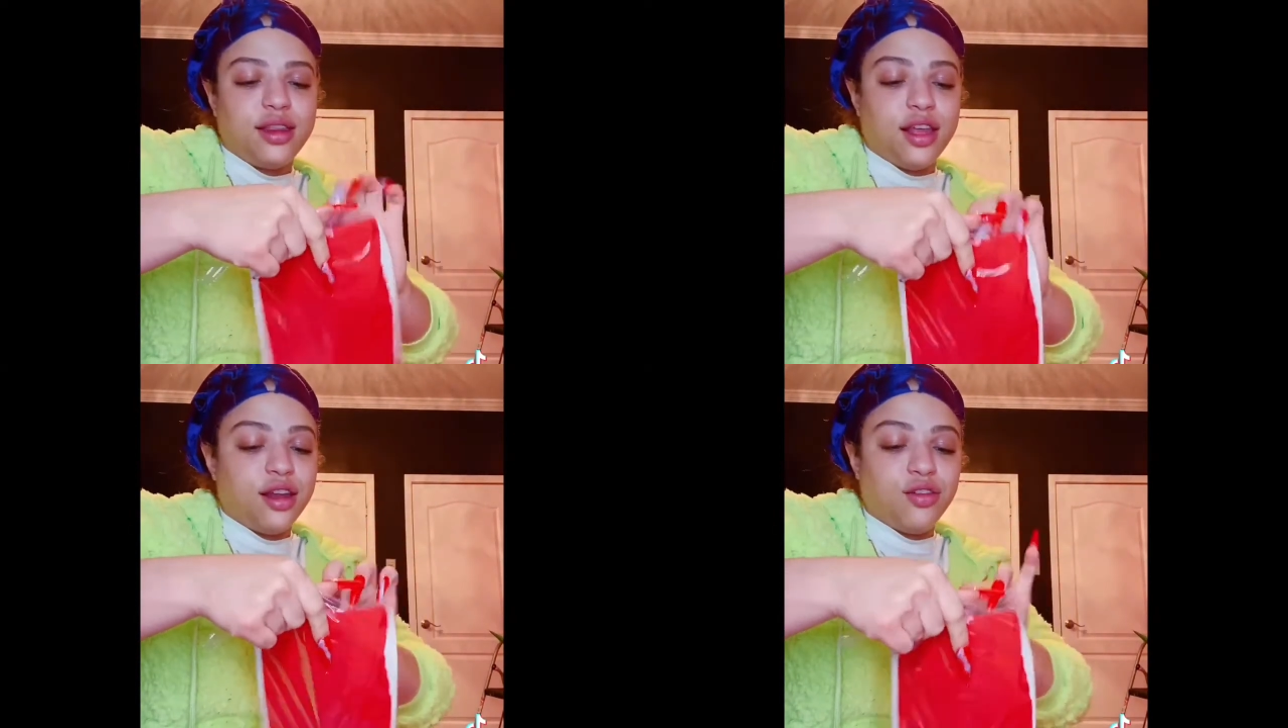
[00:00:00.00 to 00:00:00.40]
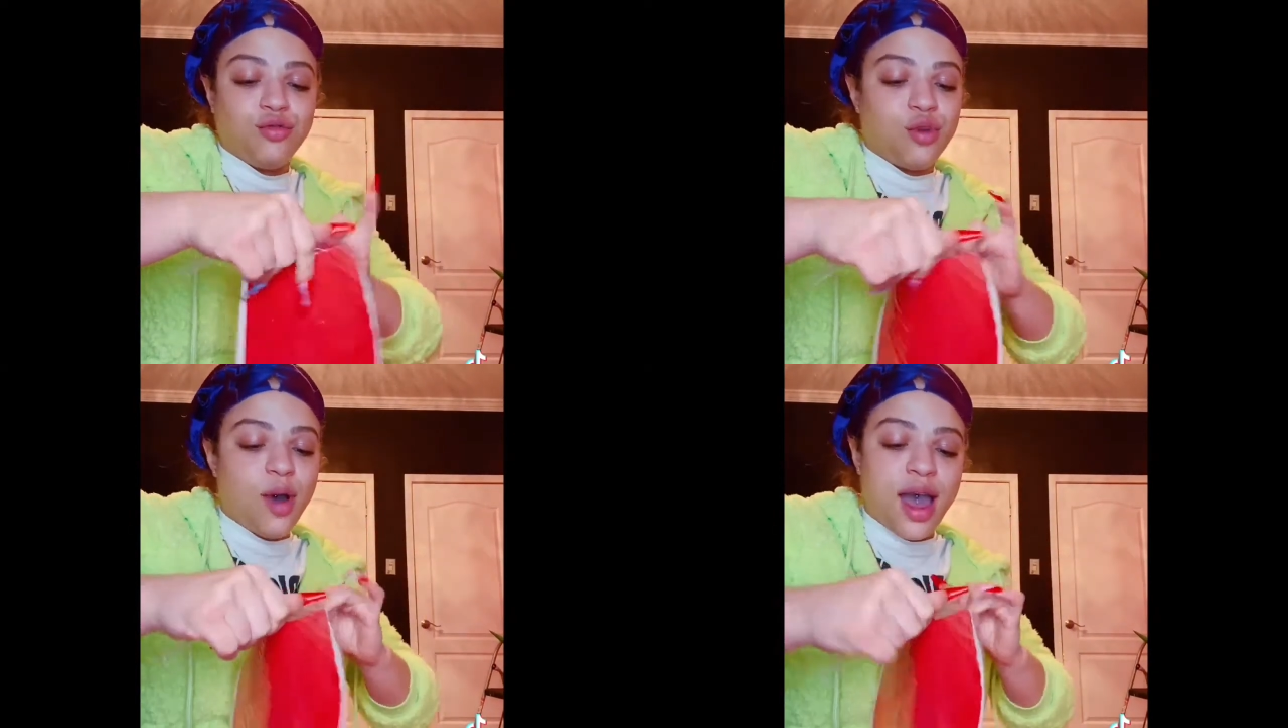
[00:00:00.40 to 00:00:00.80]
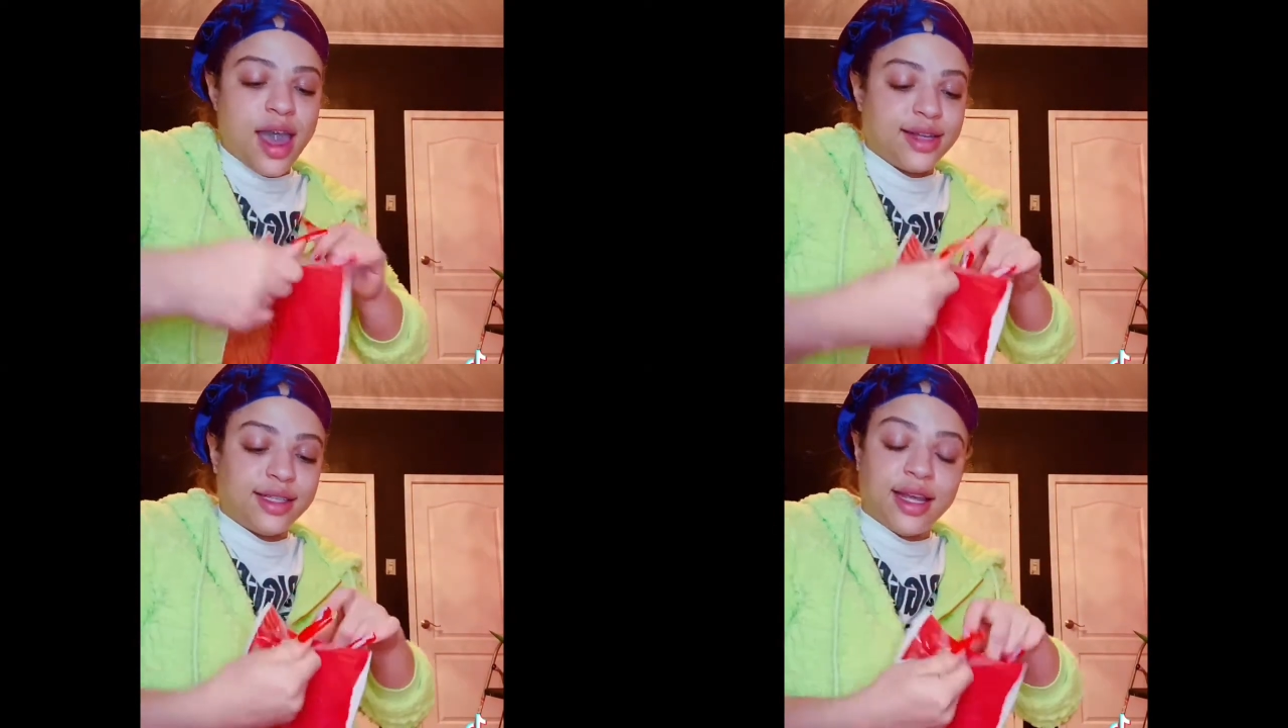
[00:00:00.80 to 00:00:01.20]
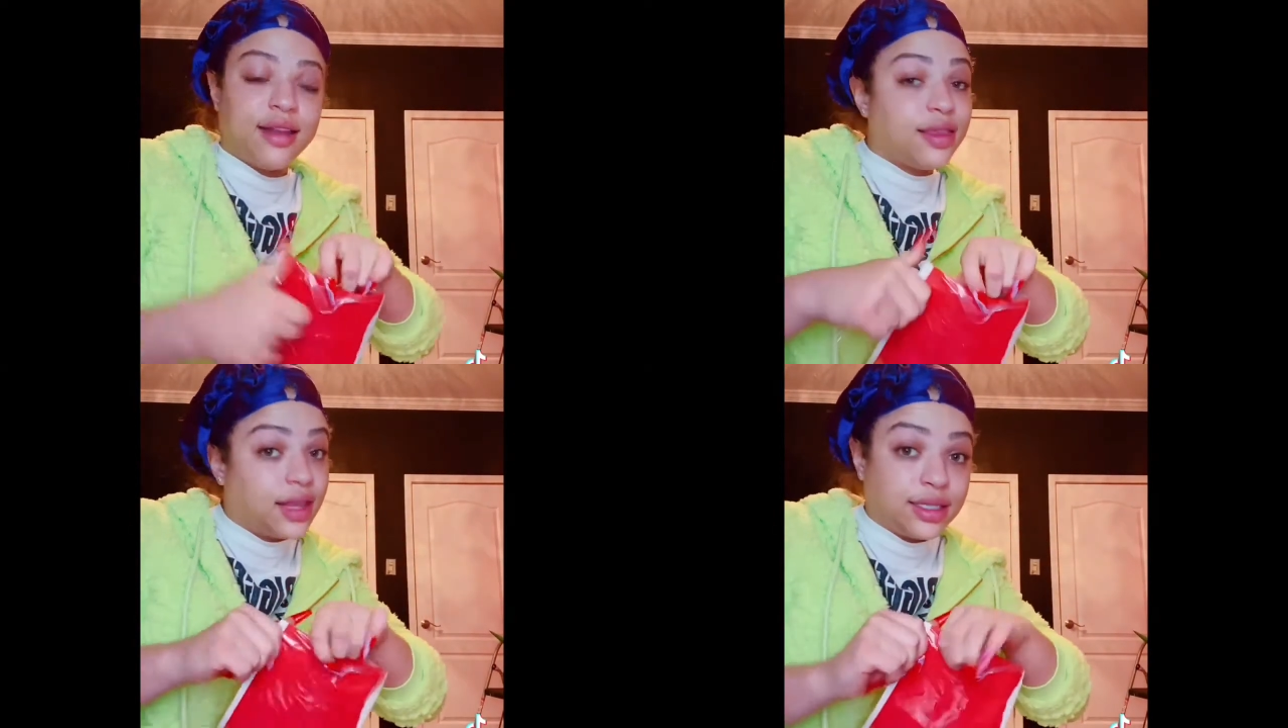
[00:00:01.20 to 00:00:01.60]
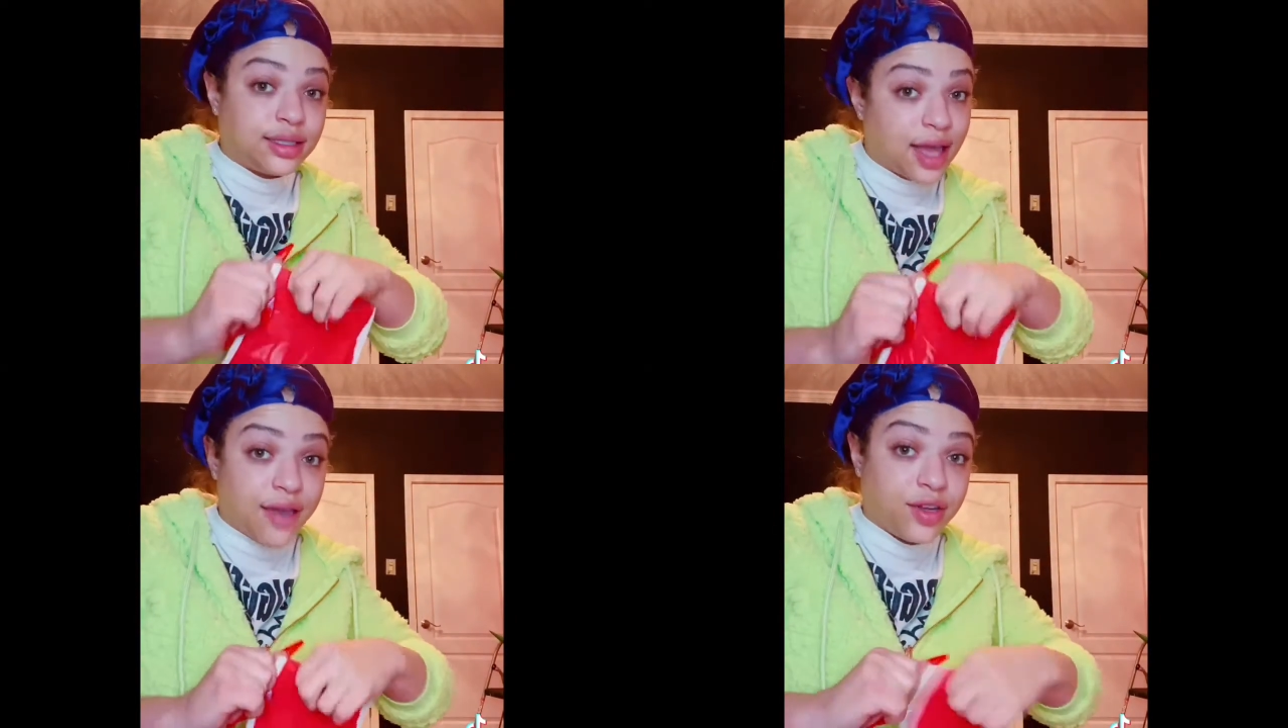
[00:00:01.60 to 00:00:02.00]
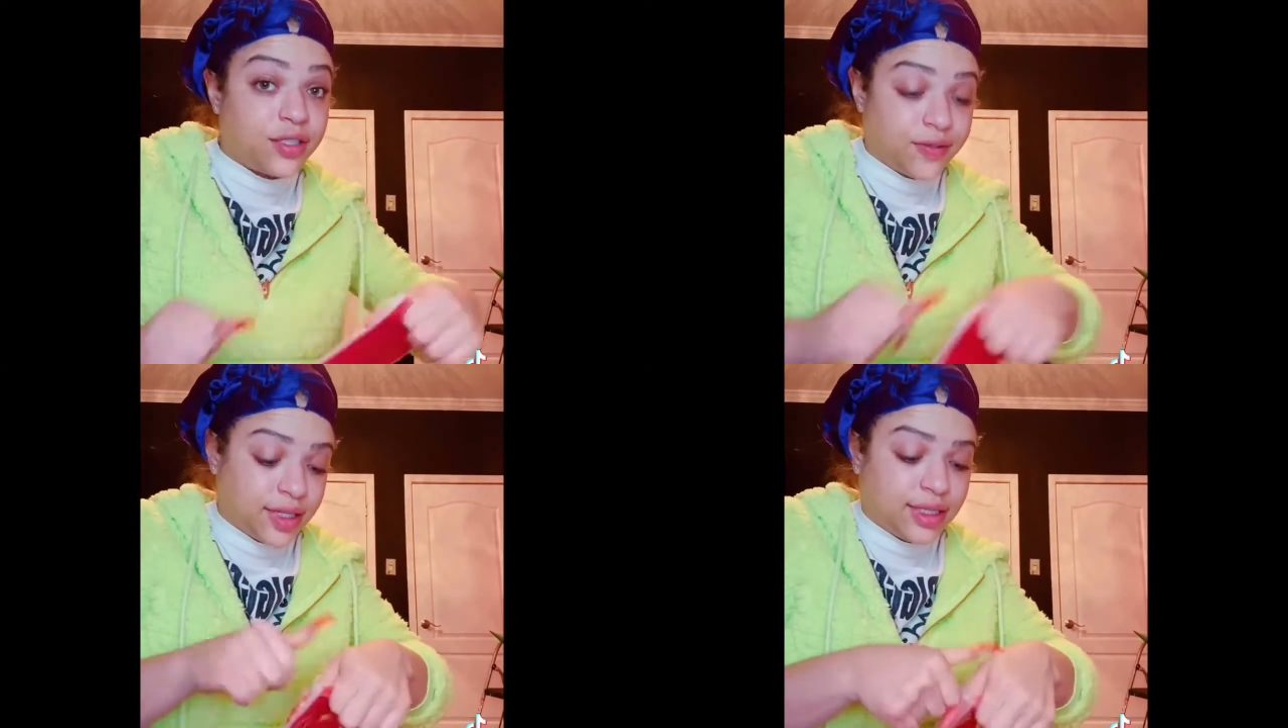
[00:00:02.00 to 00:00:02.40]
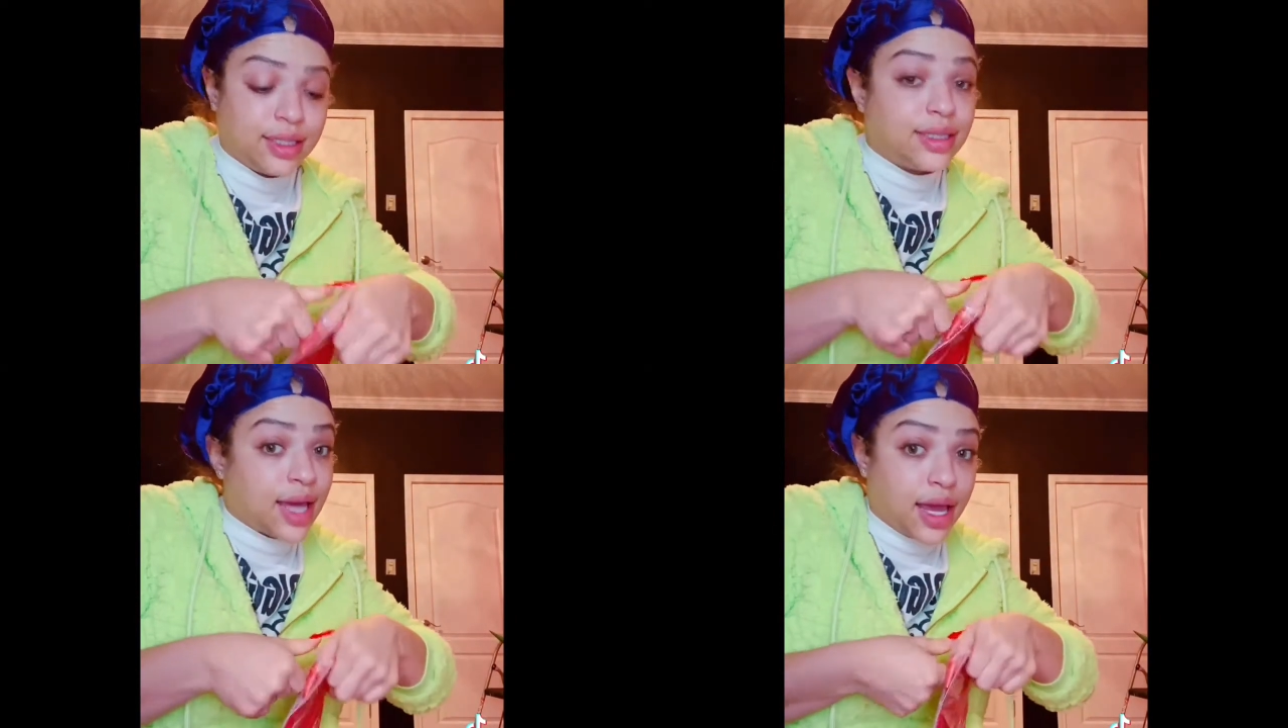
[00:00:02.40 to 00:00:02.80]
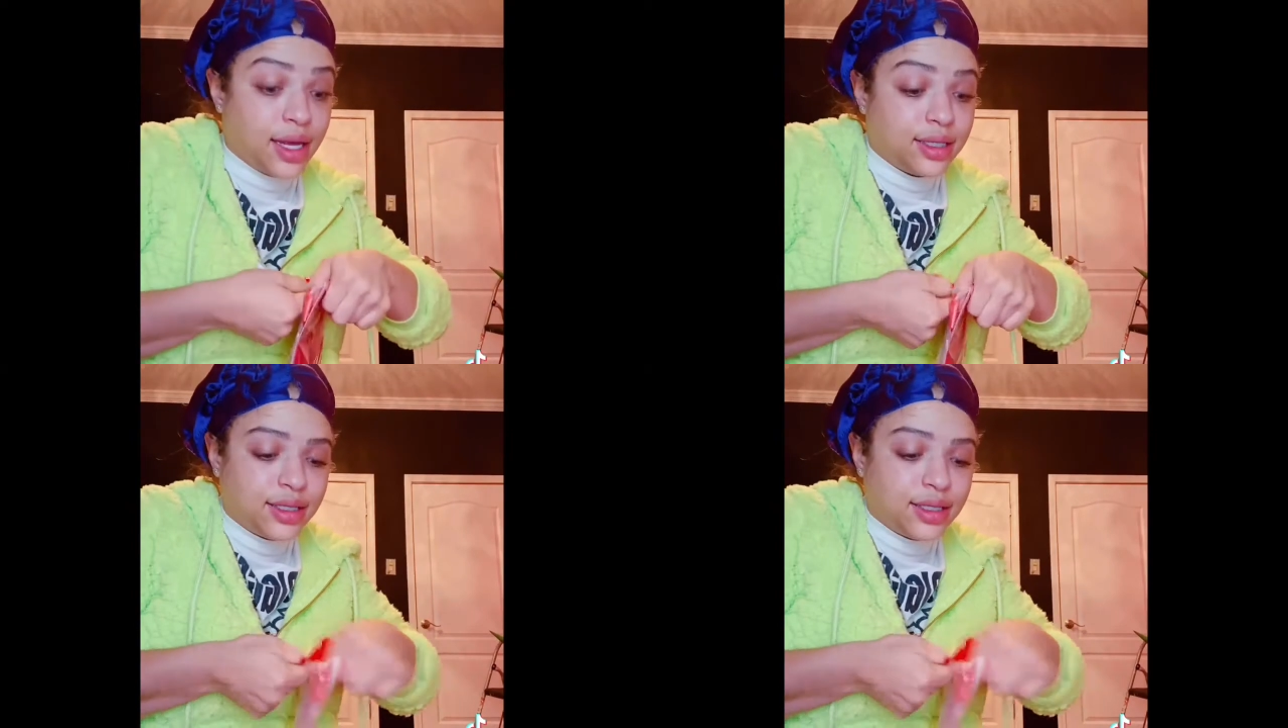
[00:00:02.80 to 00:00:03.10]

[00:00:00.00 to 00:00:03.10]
Then you know I had to get the Savage Fenty tight.